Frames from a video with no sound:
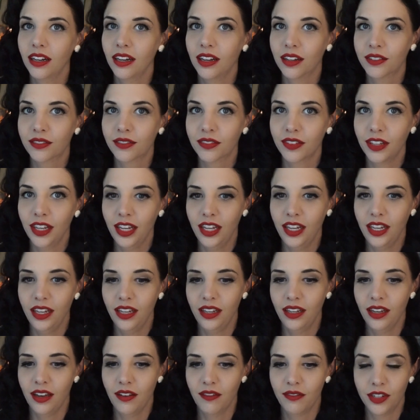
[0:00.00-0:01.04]
of
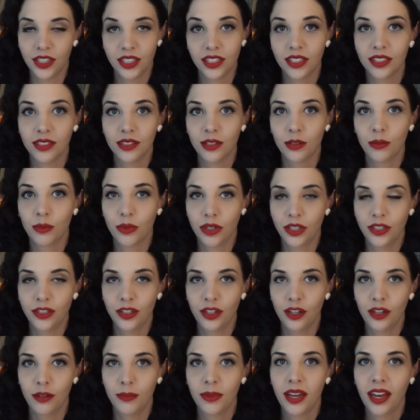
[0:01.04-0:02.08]
a versatile
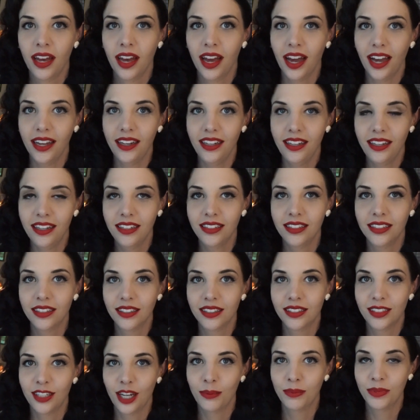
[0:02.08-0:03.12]
wardrobe, I needed to
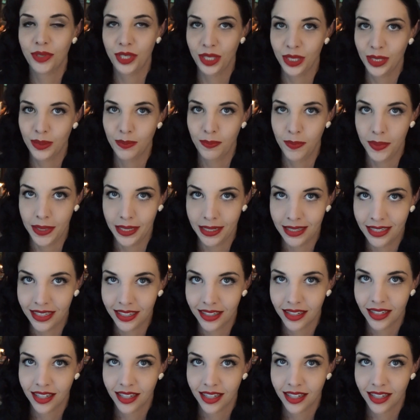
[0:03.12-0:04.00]
stop just buying